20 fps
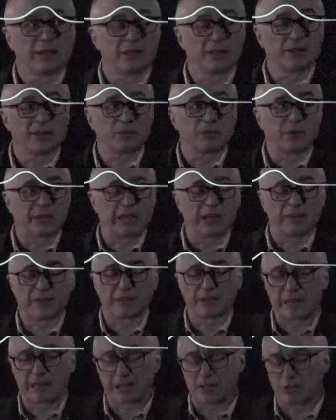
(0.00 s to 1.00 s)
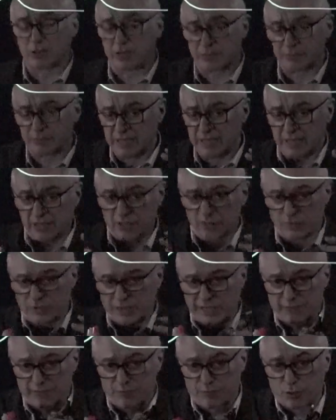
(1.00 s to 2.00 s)
we have a granular medium, we
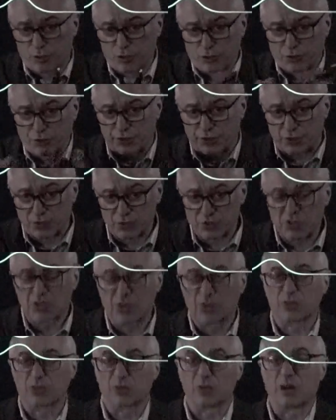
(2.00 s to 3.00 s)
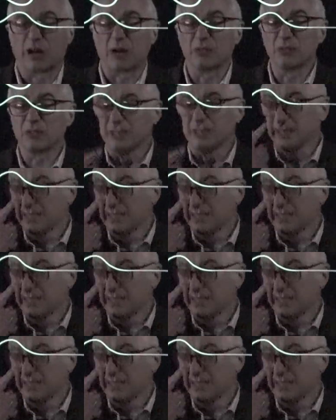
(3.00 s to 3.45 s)
have pore throats throughout,